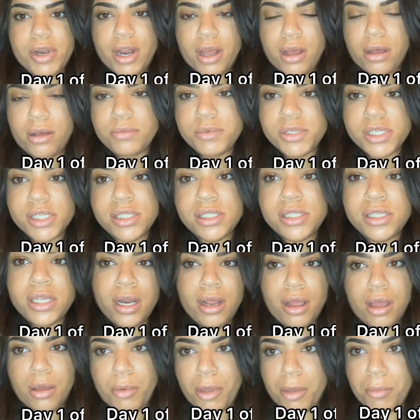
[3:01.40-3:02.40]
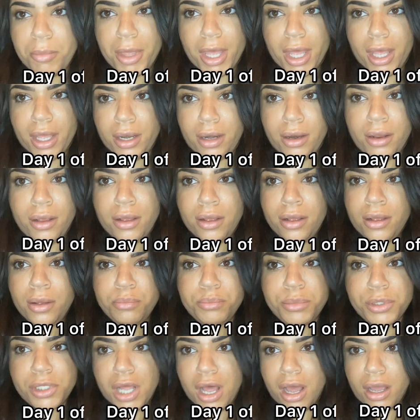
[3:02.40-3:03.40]
I'm just sitting on my bed
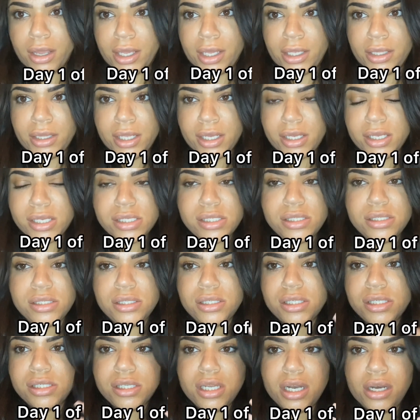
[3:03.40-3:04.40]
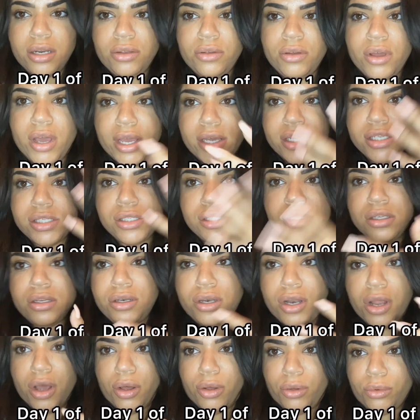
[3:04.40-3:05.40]
vlogging this, just letting you guys
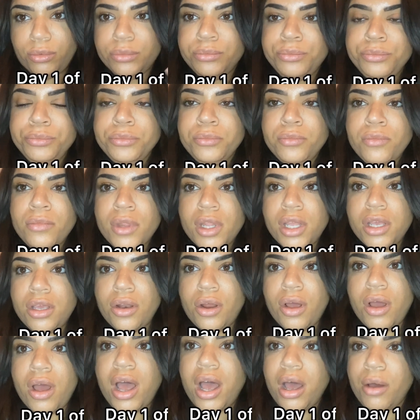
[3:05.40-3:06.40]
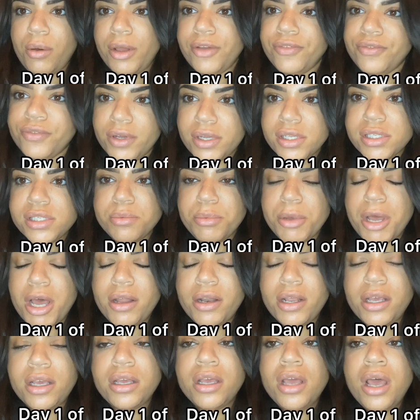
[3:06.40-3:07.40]
know how I felt about
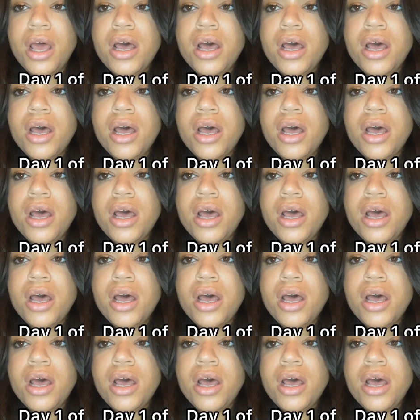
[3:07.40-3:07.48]
it.